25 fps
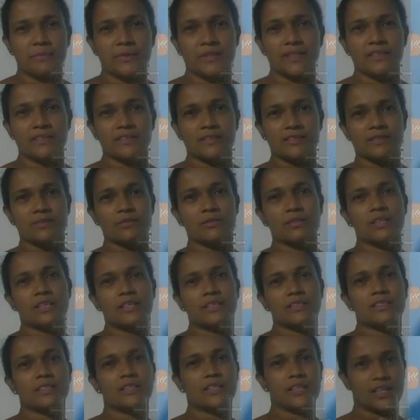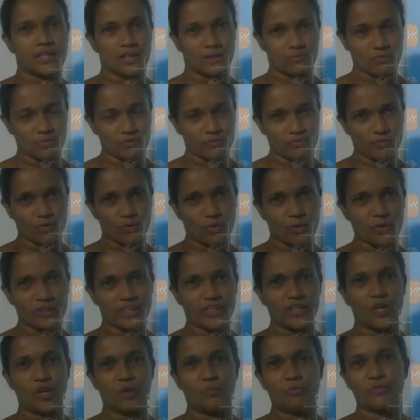Peter's College,
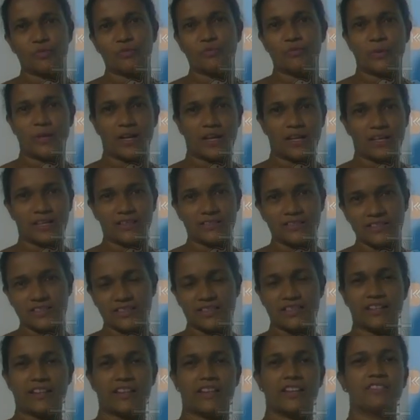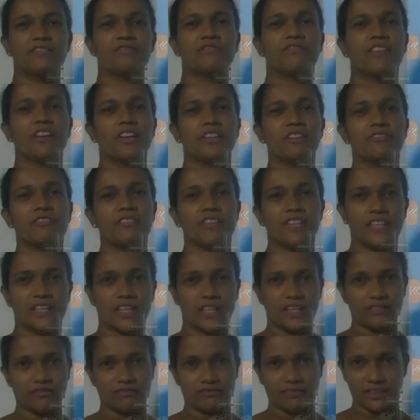Colombo, Doku Branch, Grade 5
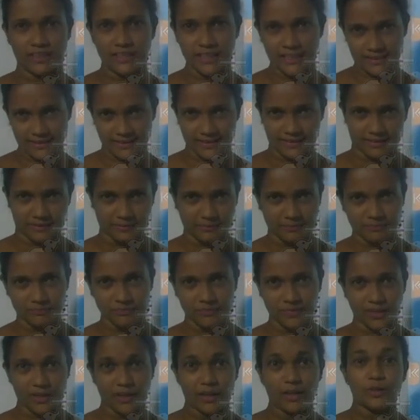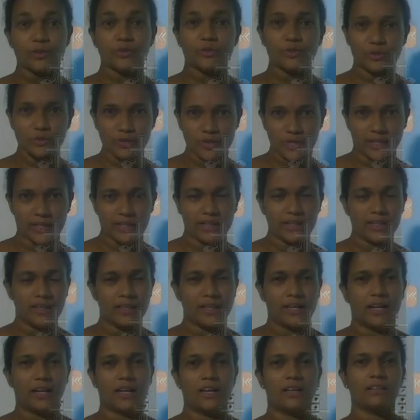ENV lesson. Today,
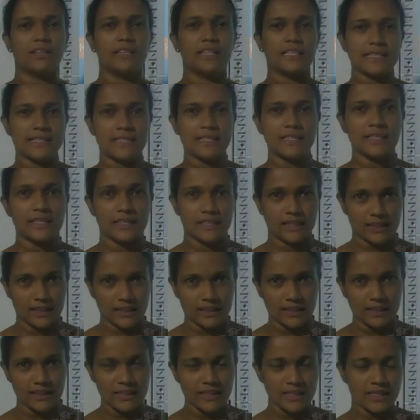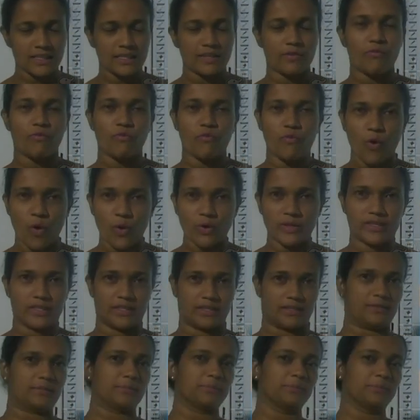our lesson is water.